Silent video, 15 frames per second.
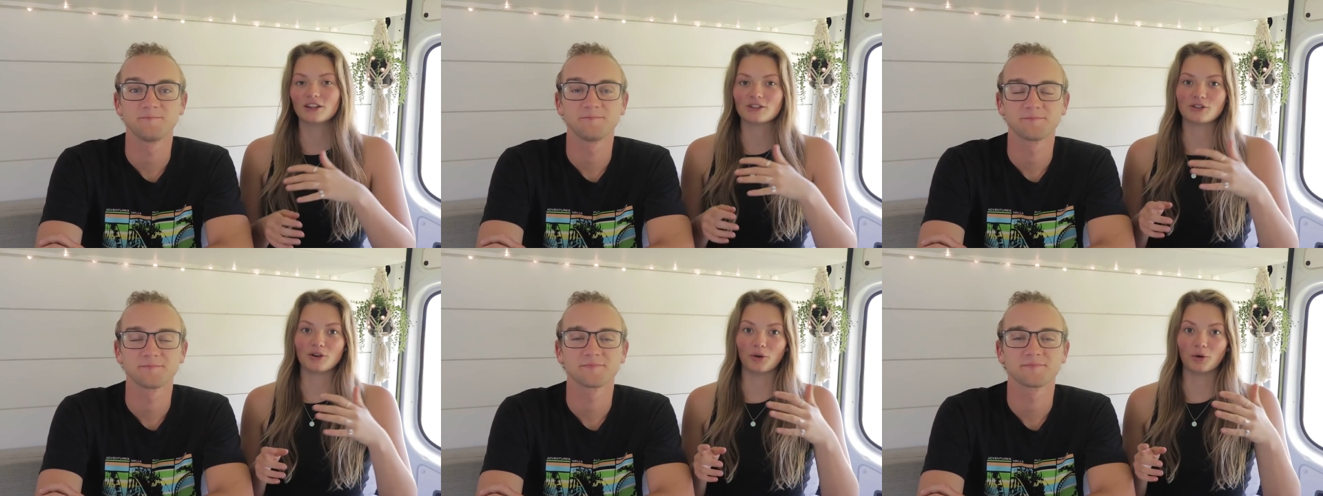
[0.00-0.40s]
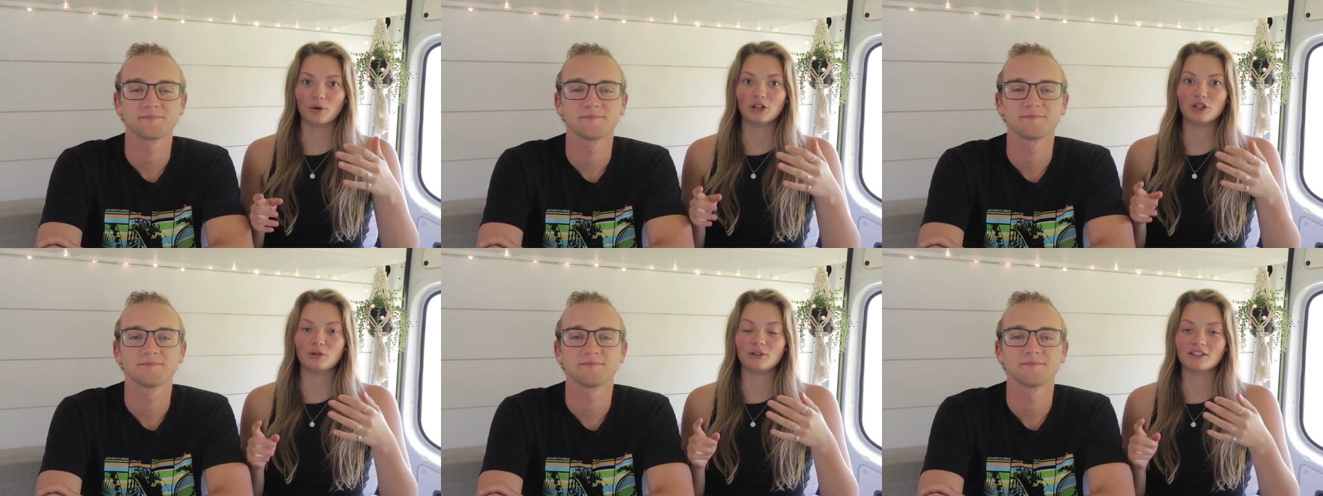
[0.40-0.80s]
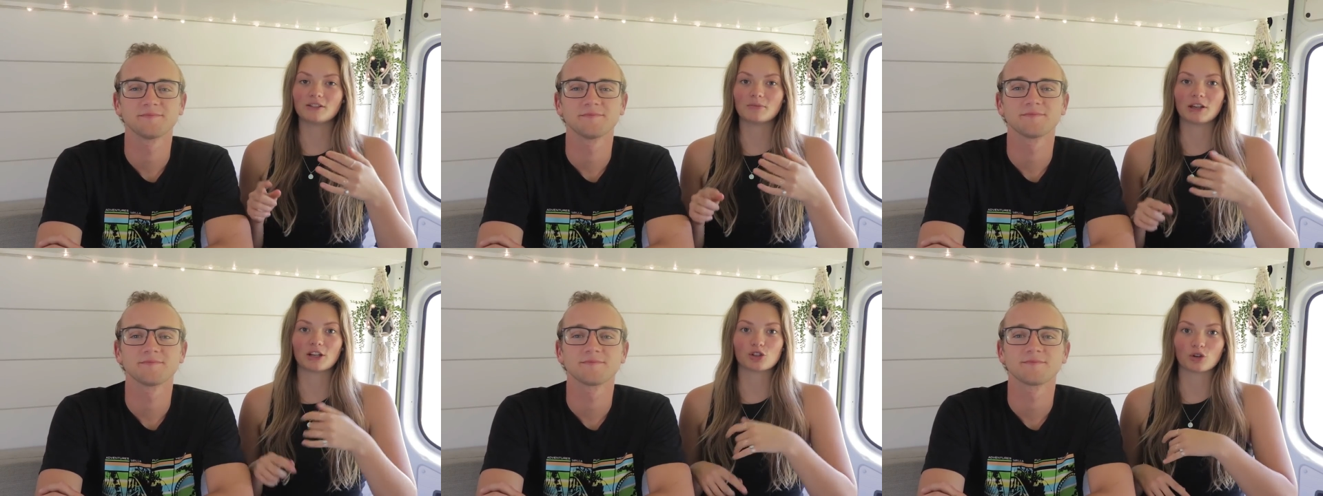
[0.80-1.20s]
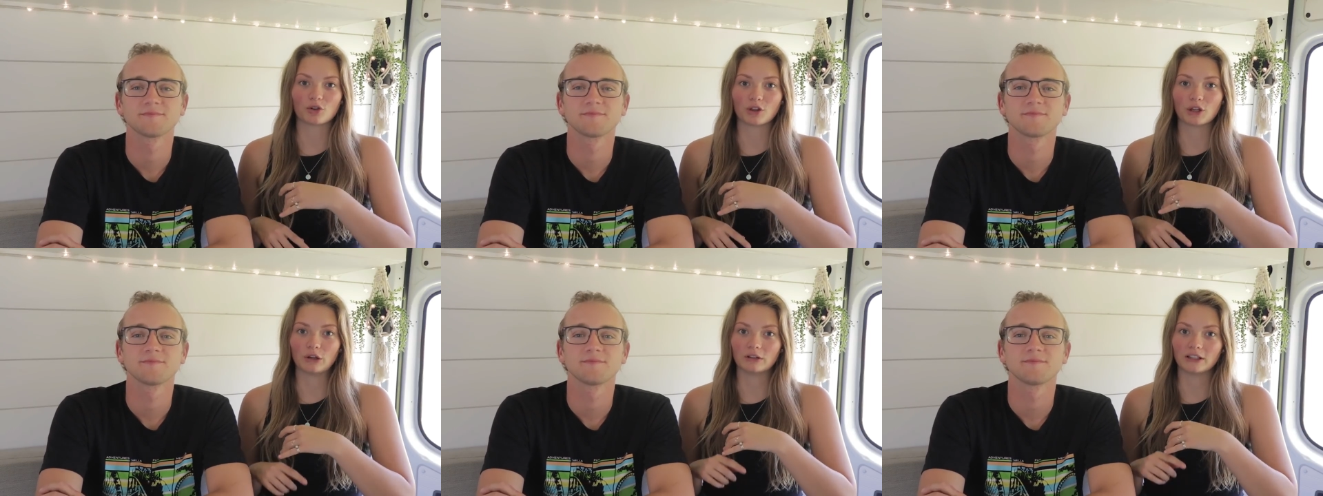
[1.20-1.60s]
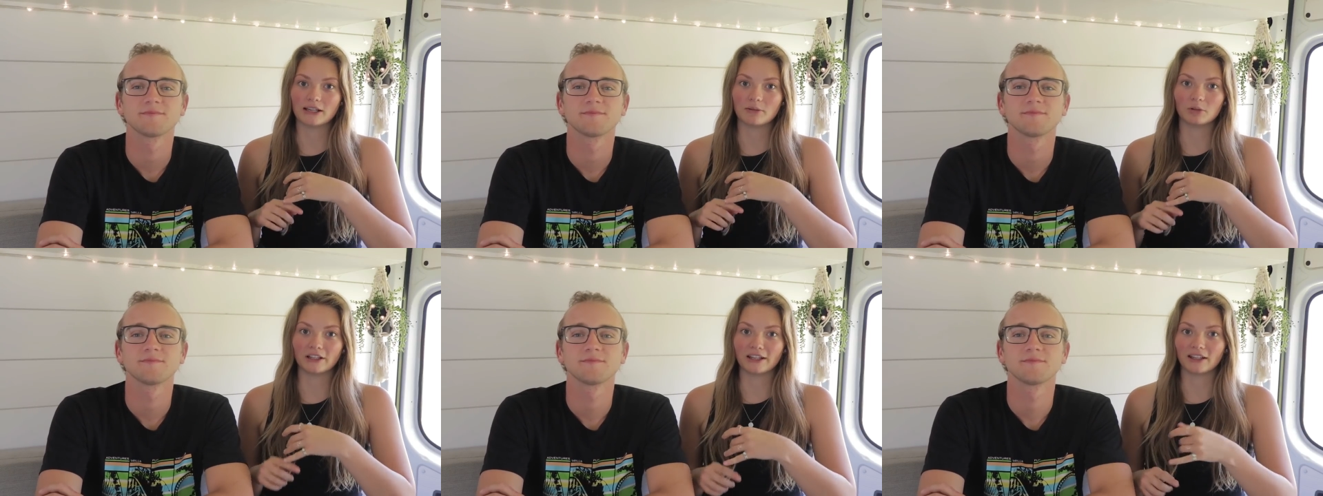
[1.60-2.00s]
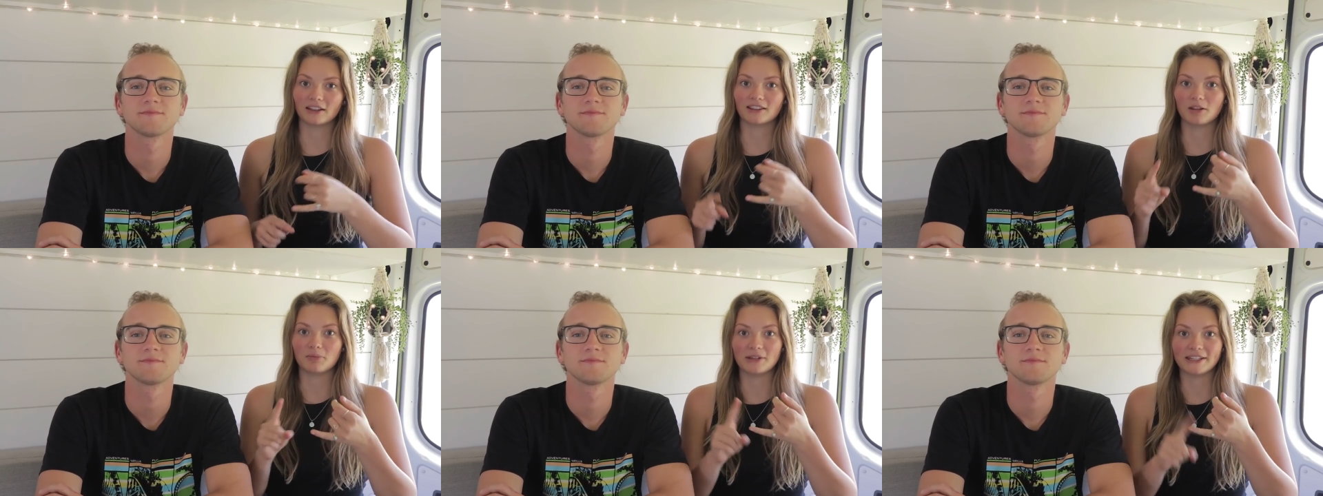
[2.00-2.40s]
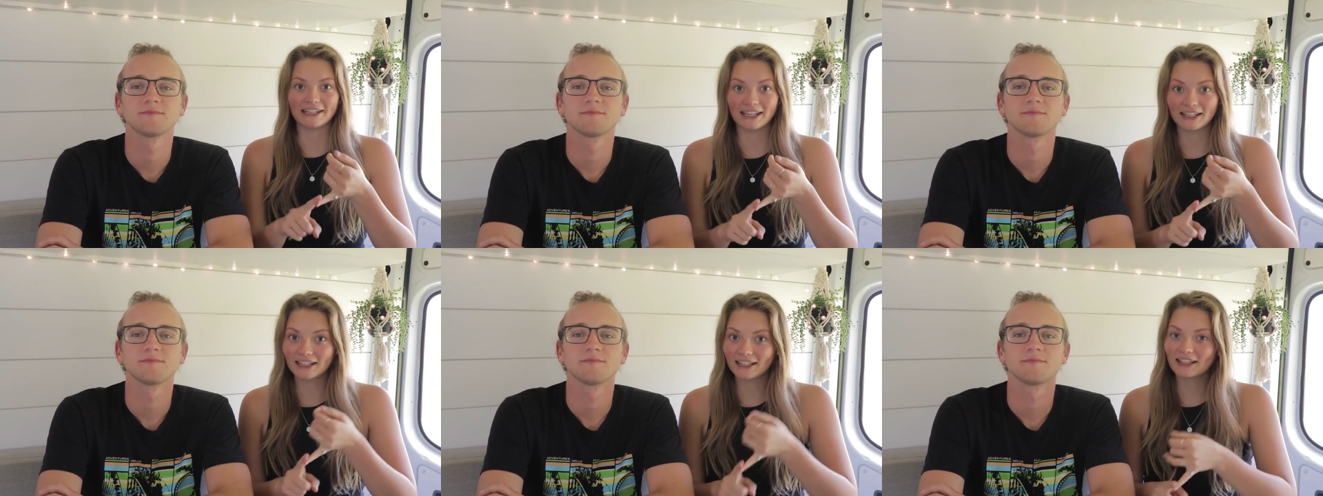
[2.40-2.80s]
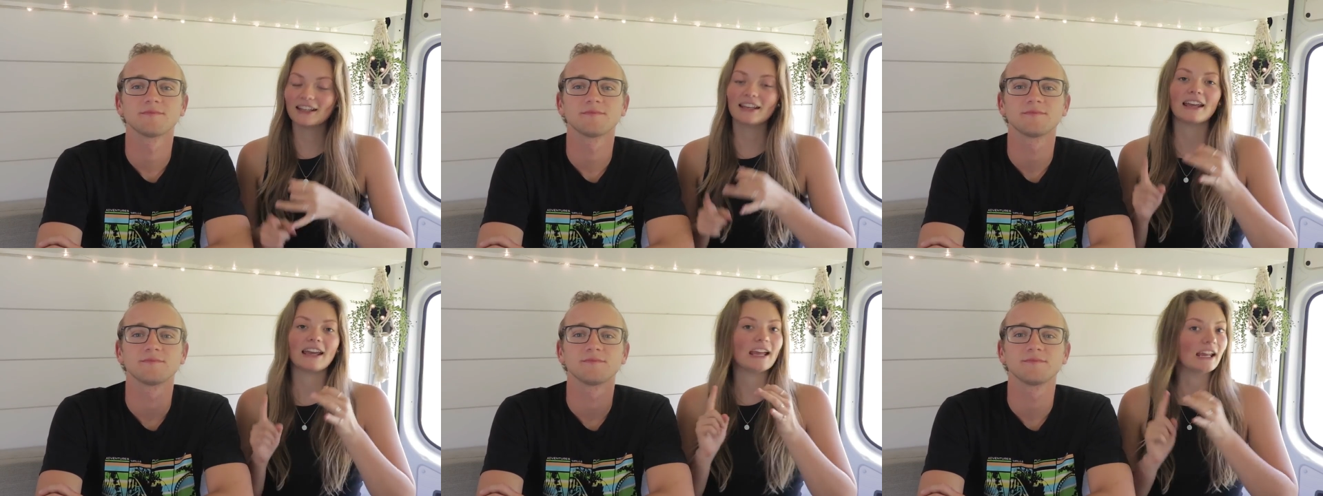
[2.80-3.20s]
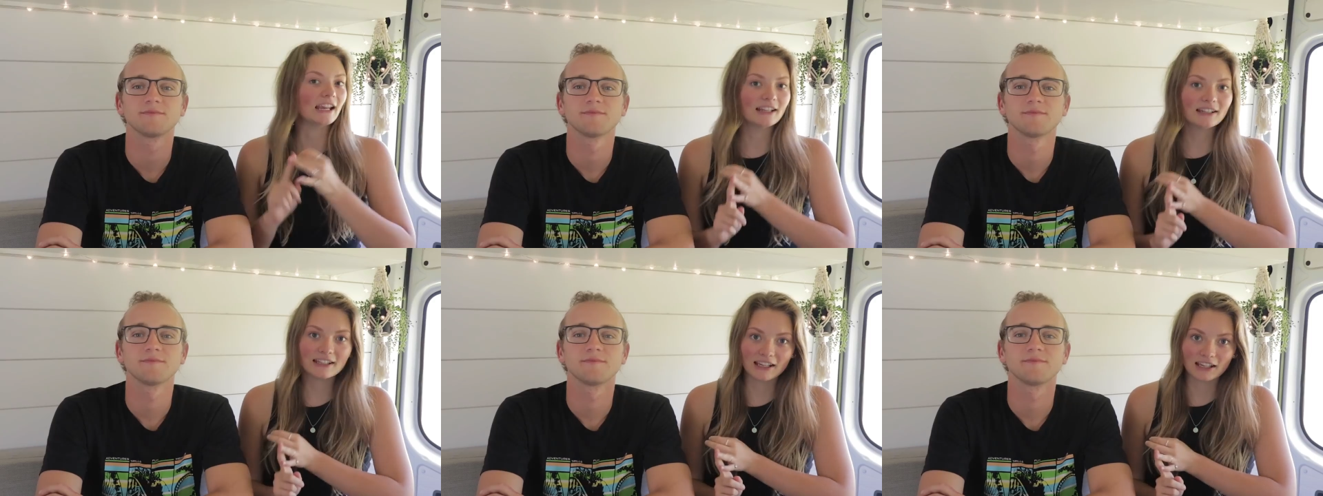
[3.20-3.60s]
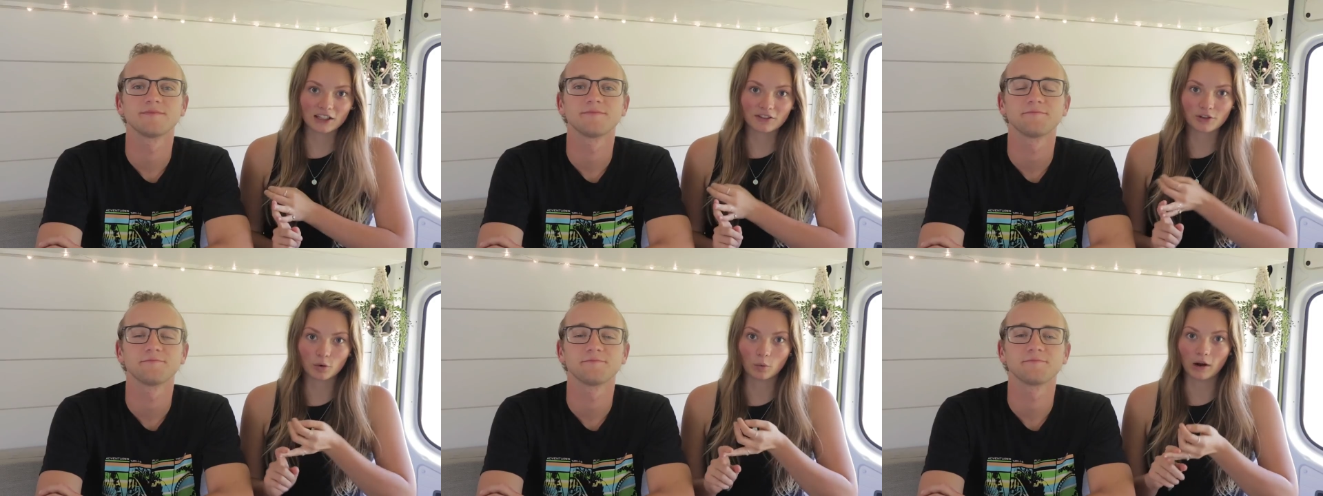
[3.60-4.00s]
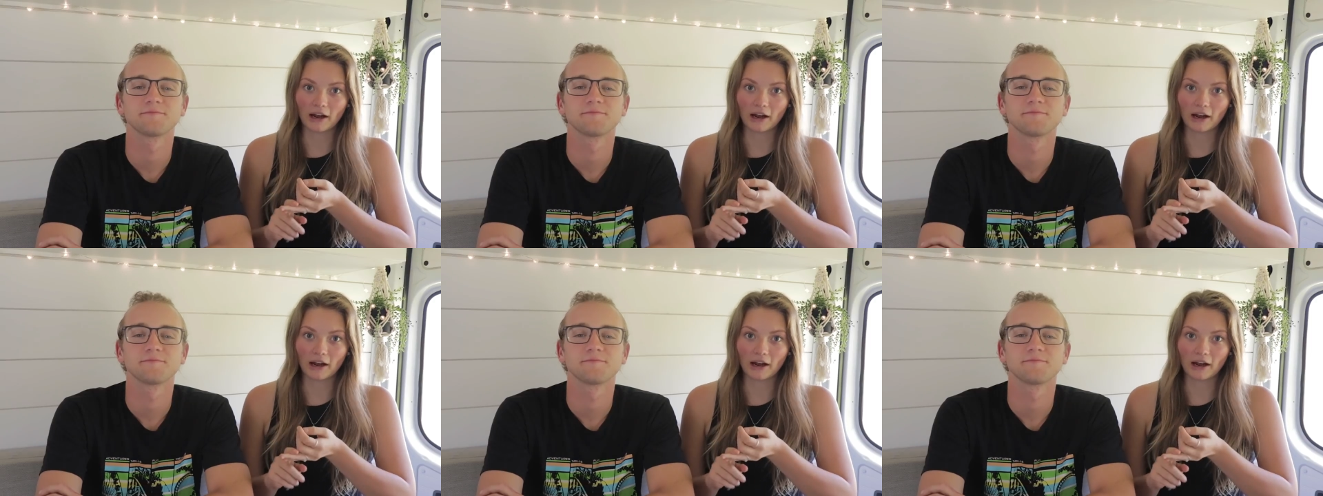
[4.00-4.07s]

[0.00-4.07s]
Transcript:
Speaker 1: So you need to make sure that you're labeling the beginning and the end of your